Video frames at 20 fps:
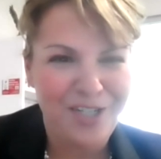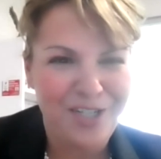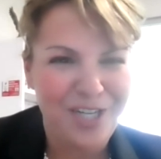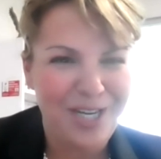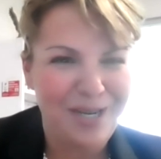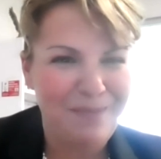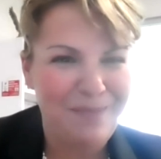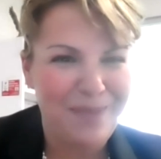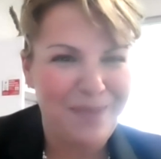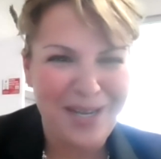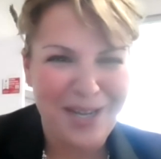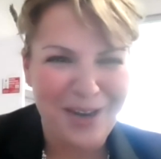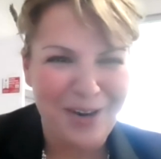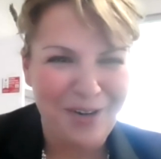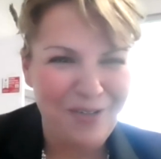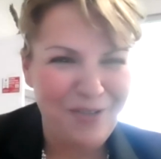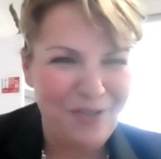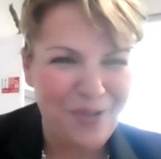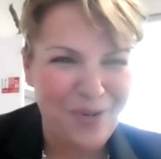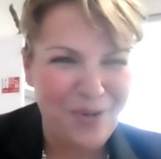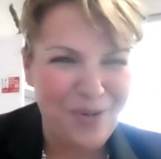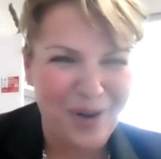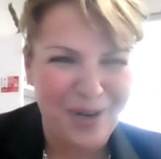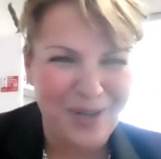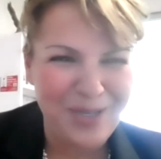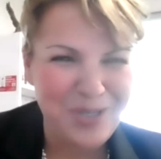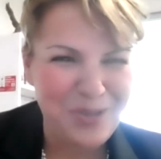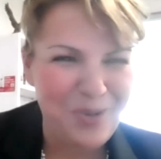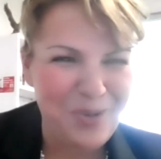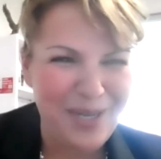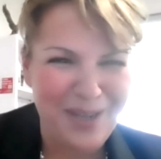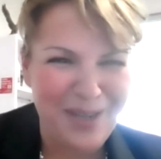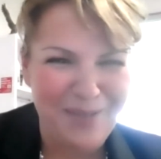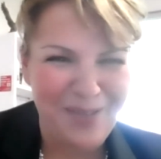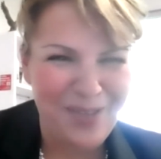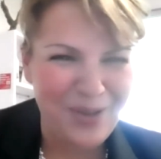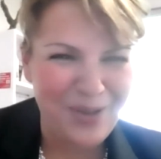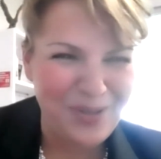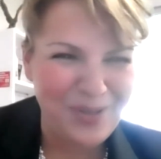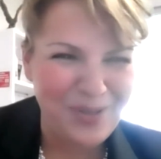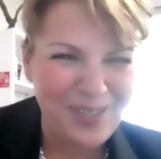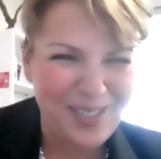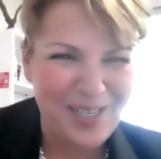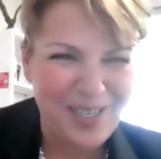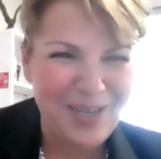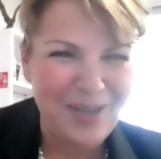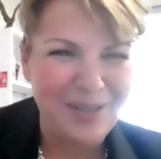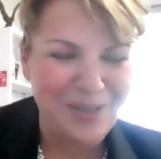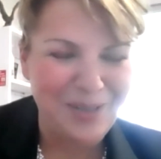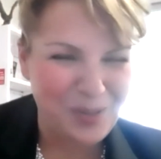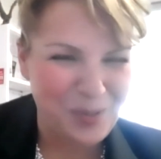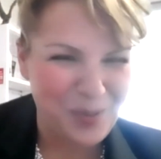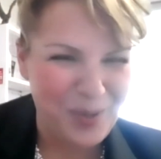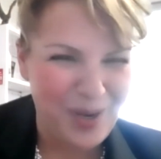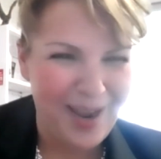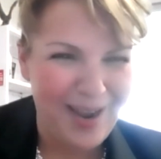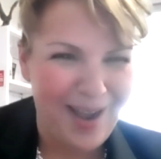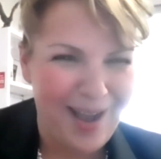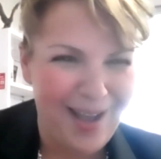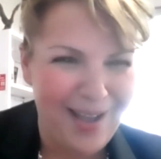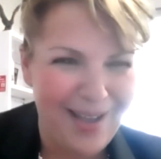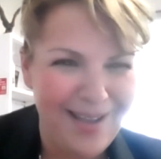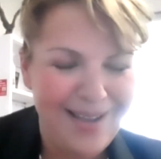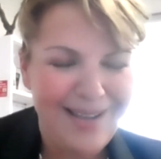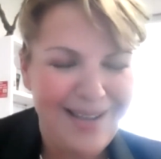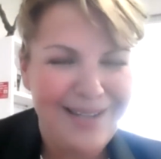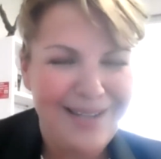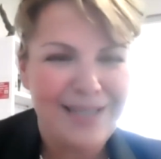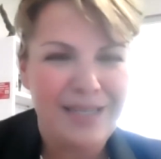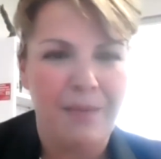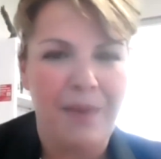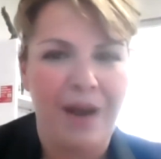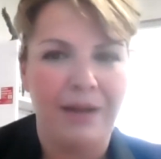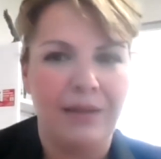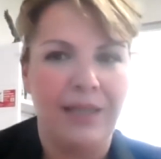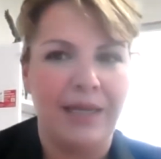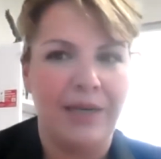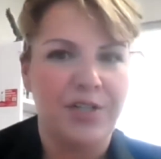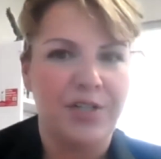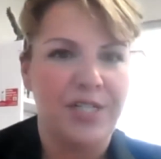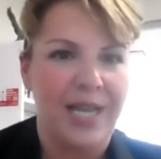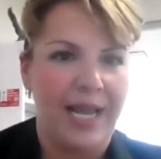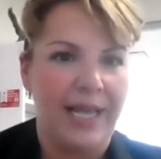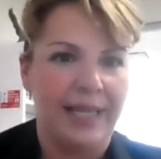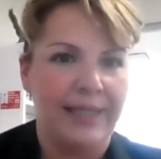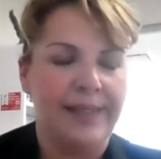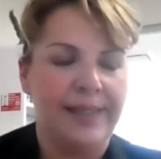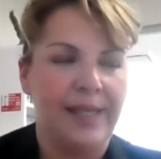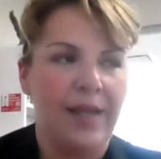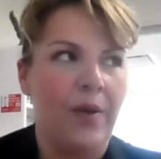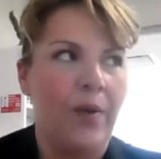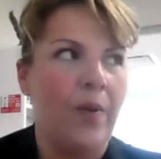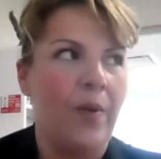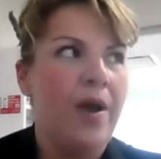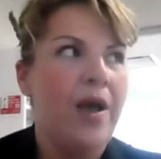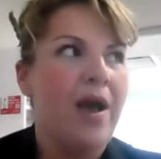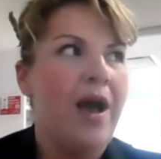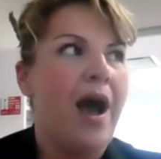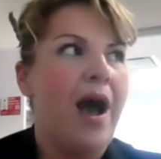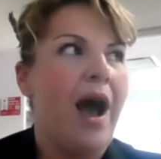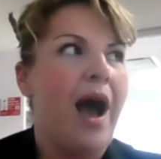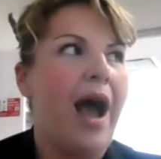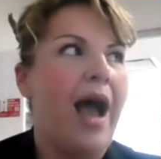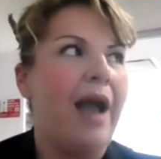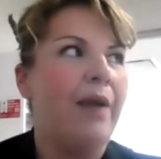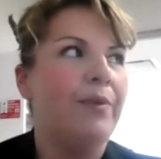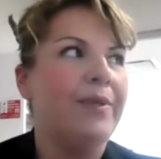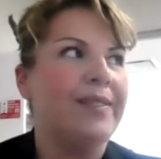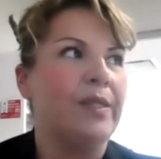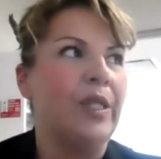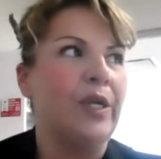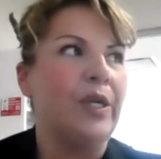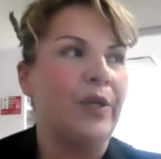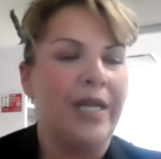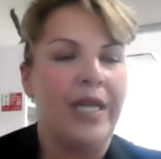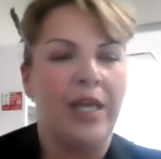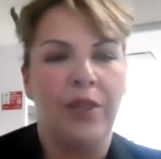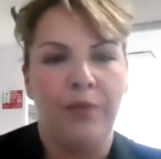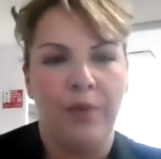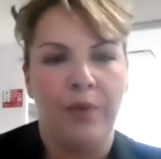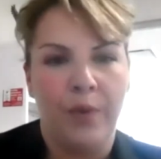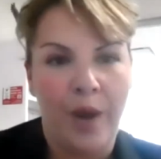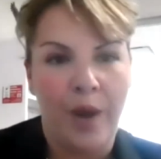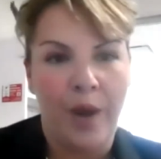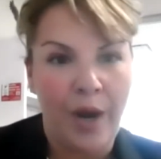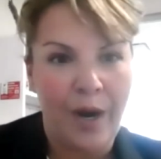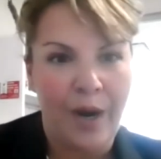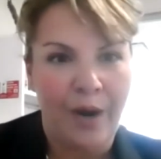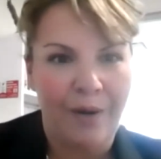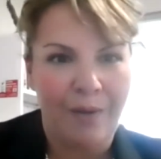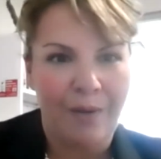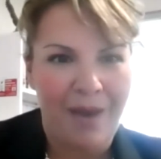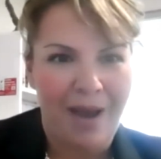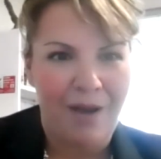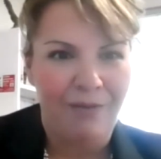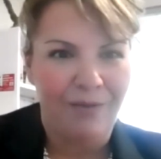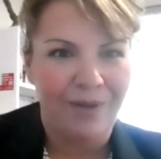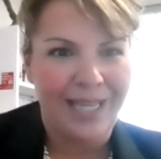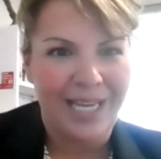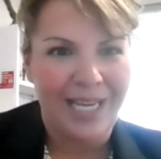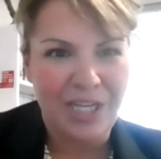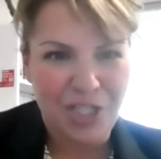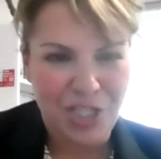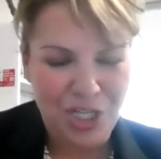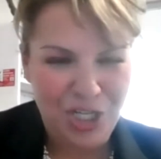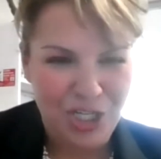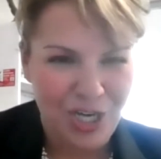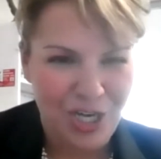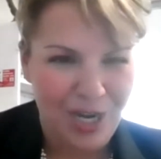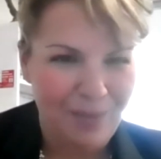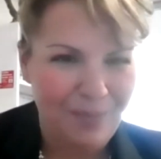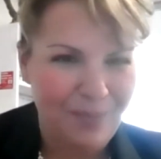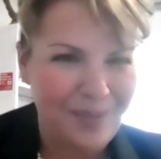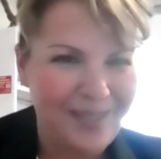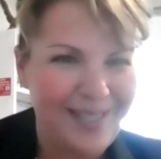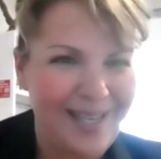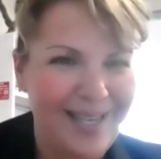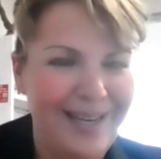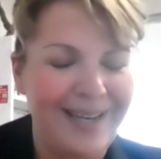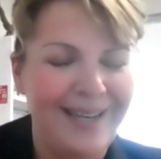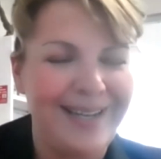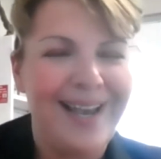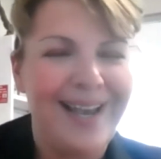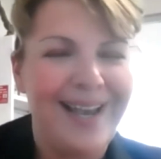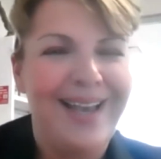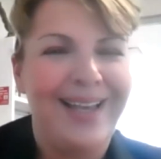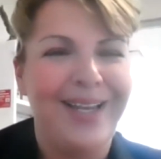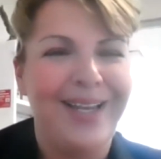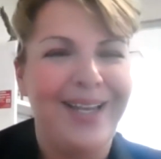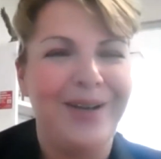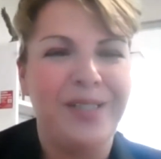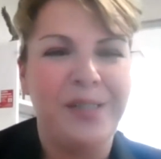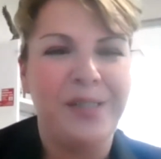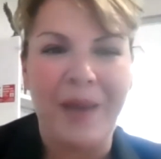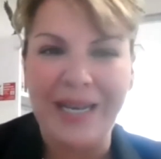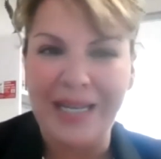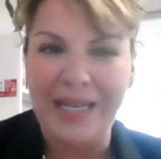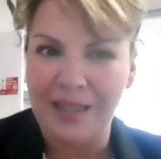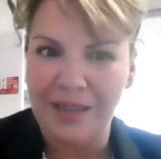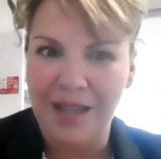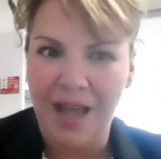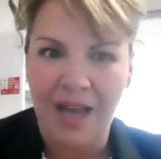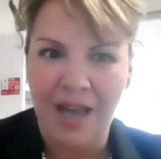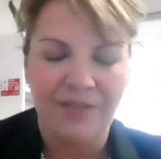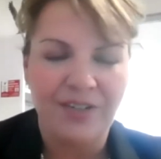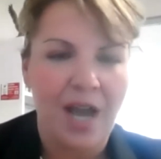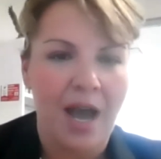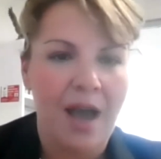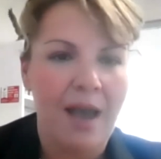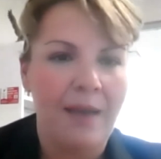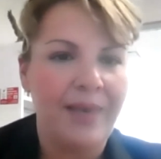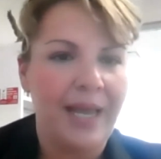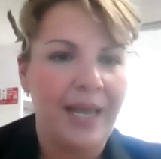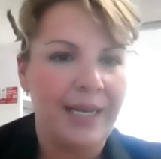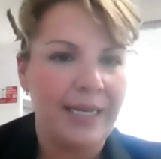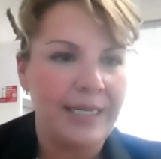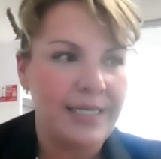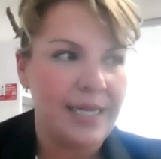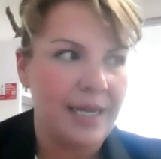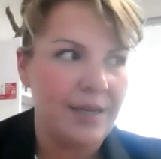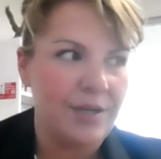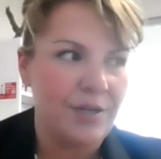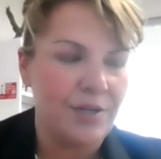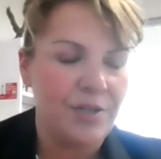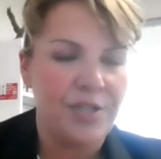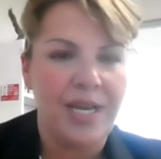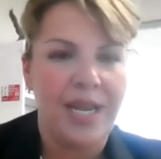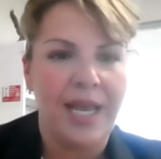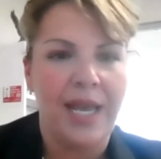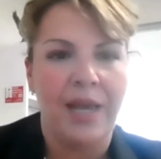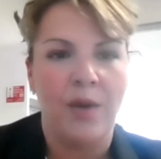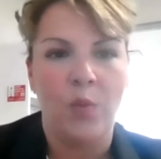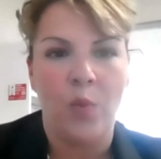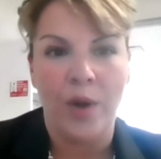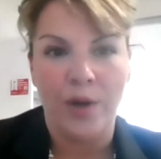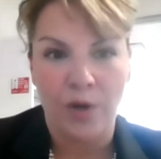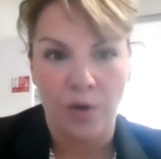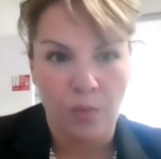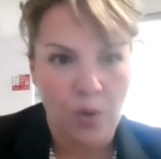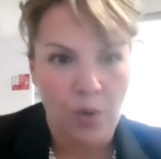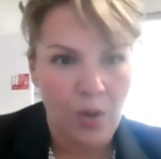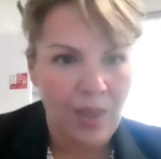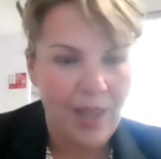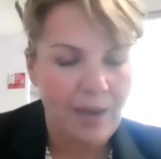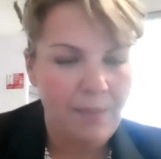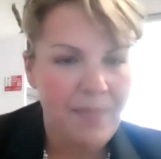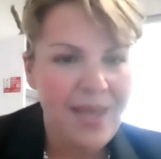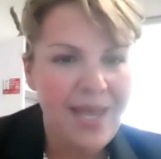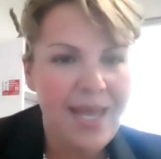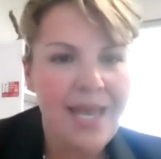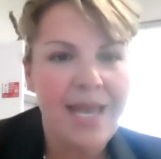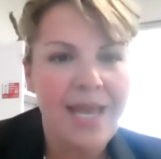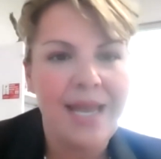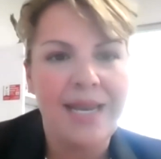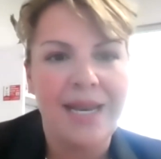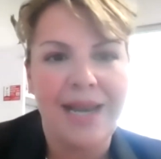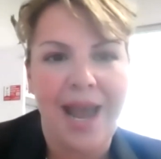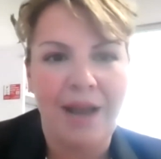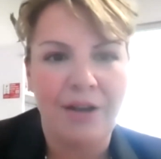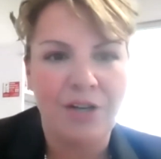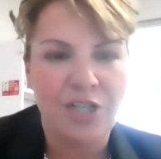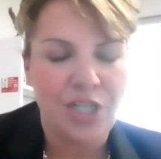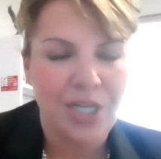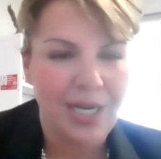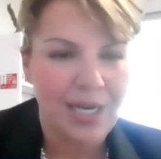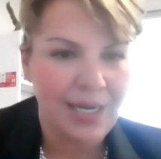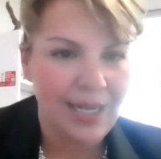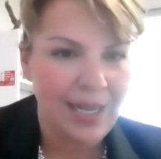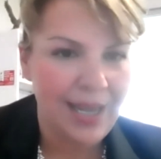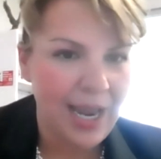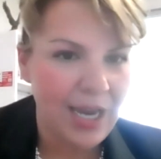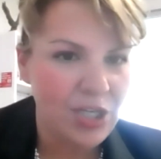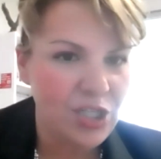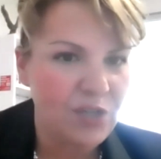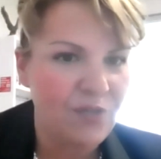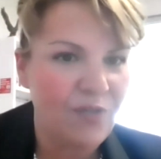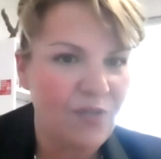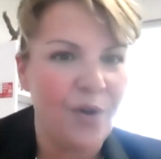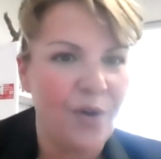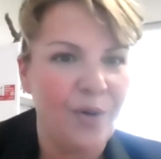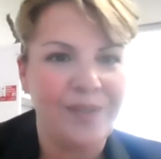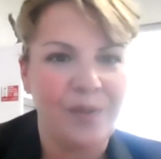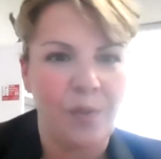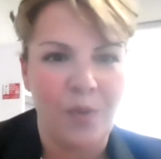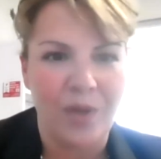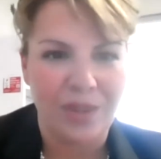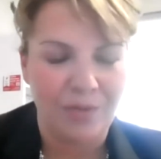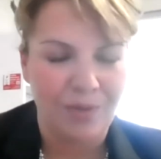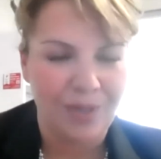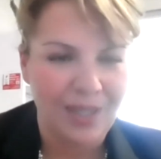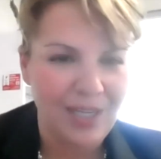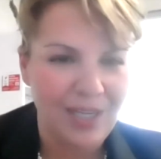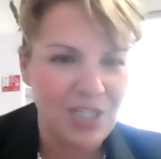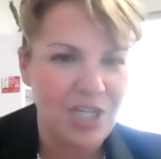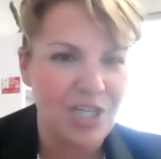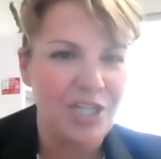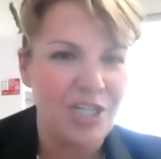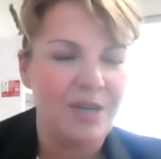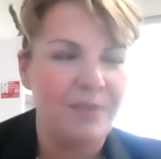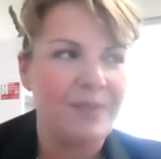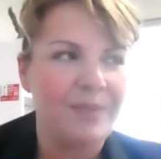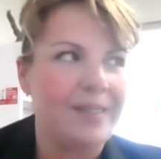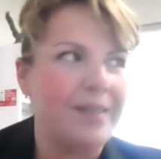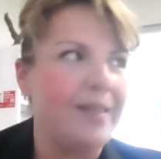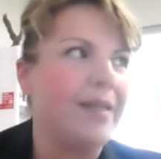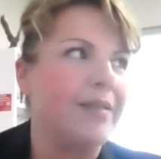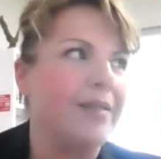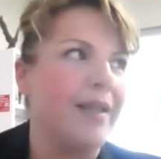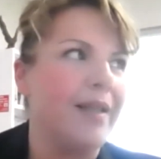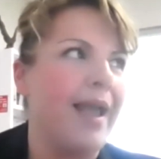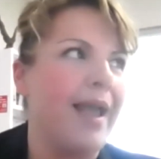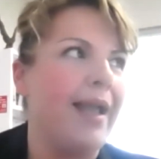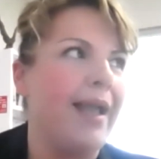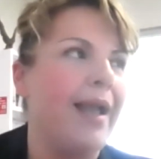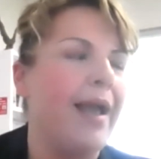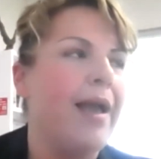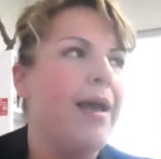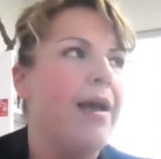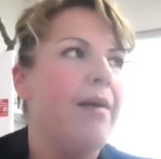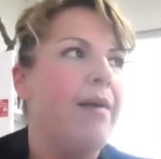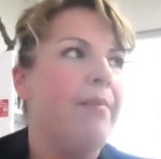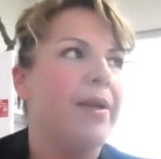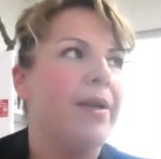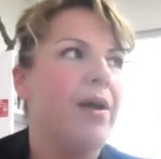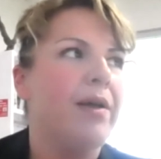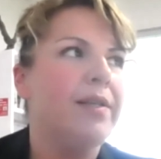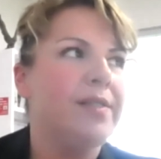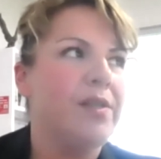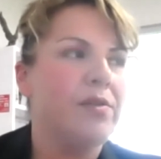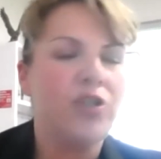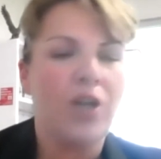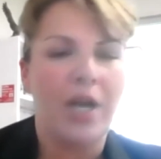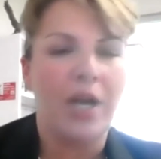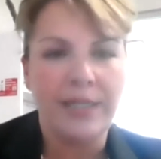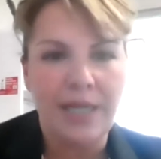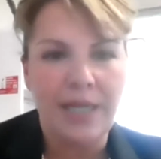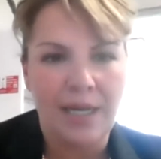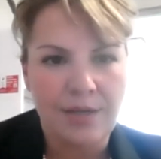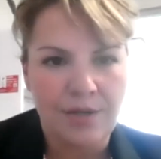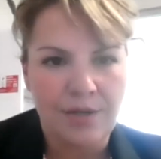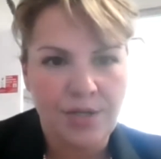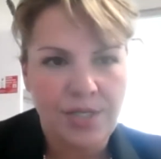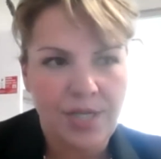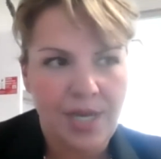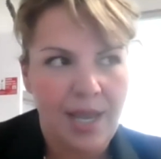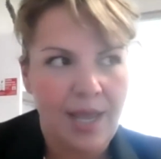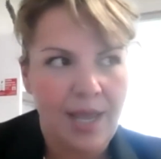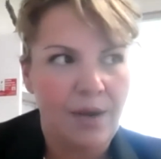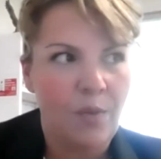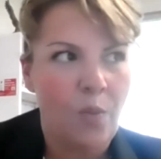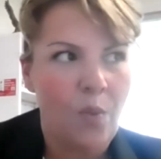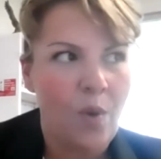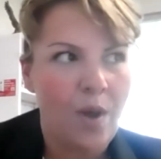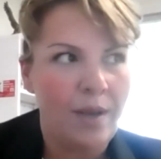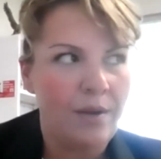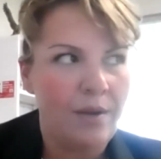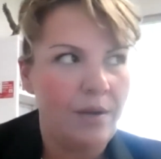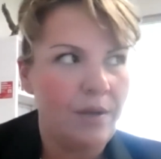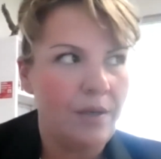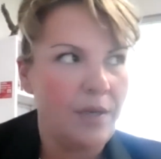She had been here for 20 of those years when I got to Montclair State. So I was learning through her about relationships and, spending a lot of time getting to understand what her role had been and how she had engaged folks and what the relationships looked like, but also trying to understand what